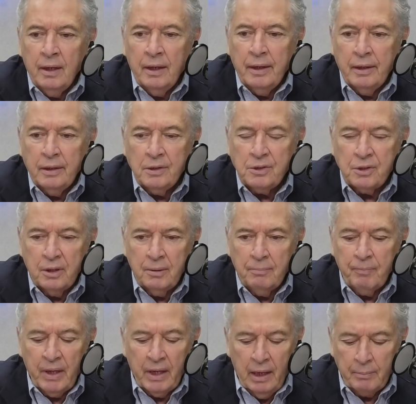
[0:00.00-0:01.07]
is,
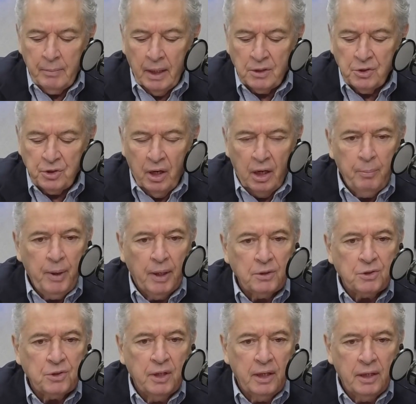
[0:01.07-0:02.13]
um, and I'm not shy about
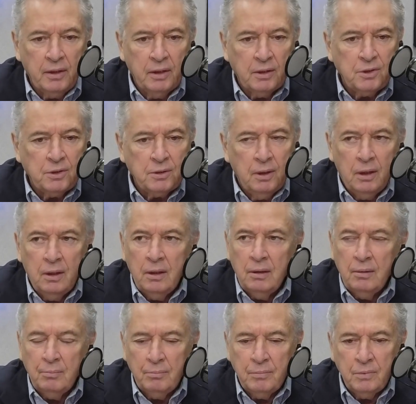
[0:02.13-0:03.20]
saying this,
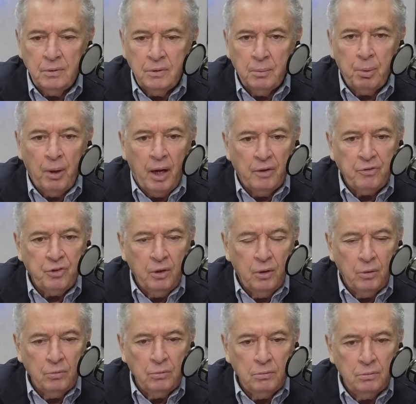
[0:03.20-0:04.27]
um, de
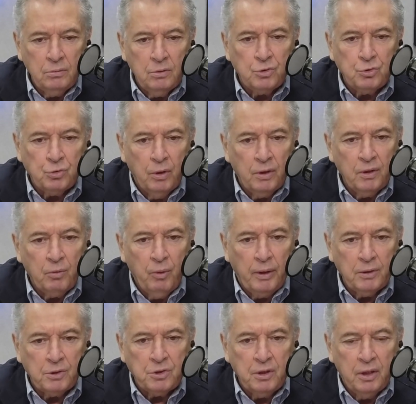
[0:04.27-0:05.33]
Blasio destroyed the
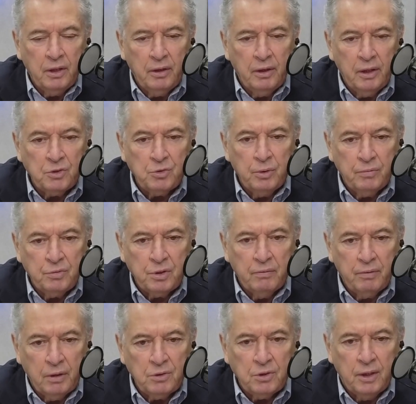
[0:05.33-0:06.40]
greatest city in the history of
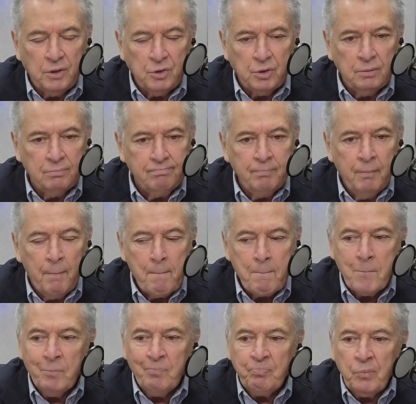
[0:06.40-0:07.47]
civilization.
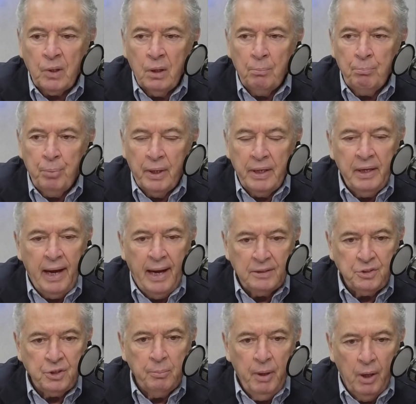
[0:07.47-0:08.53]
But he had
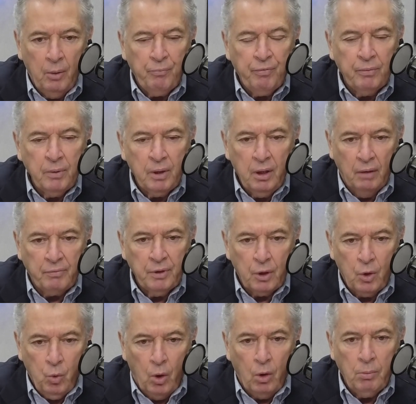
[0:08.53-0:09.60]
some help from the governor,
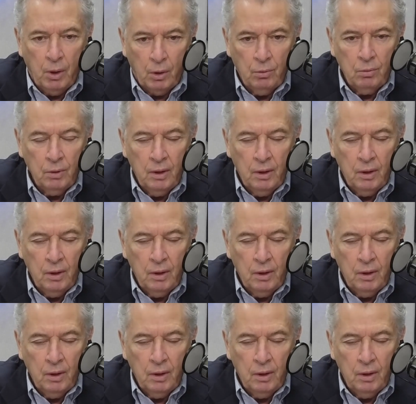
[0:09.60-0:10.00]
Cuomo.